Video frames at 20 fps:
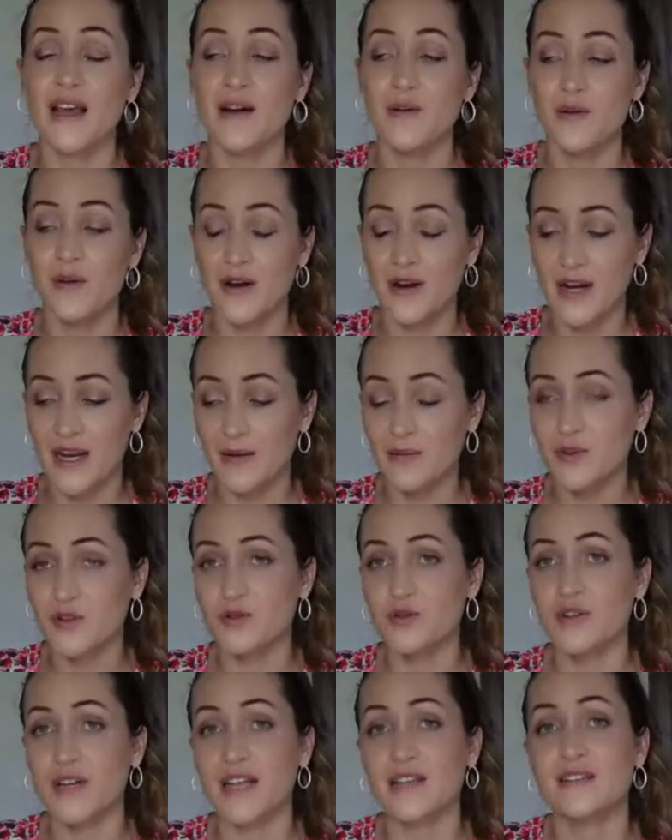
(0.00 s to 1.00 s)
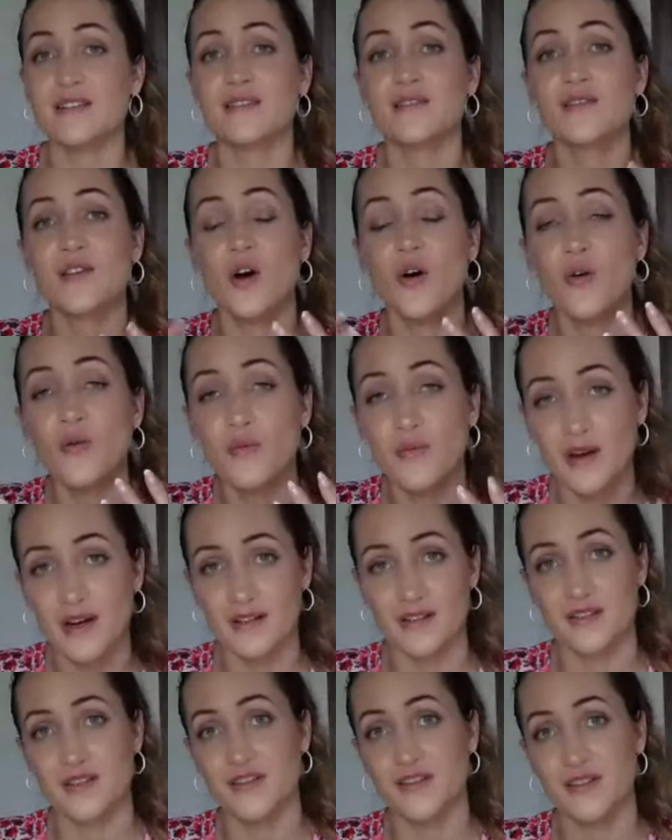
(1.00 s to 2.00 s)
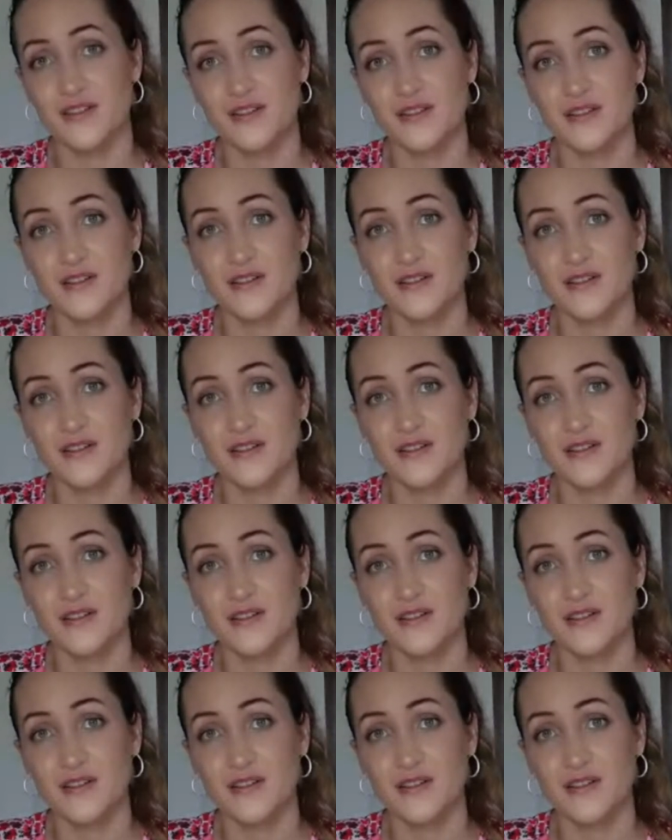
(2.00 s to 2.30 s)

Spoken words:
are able to get so much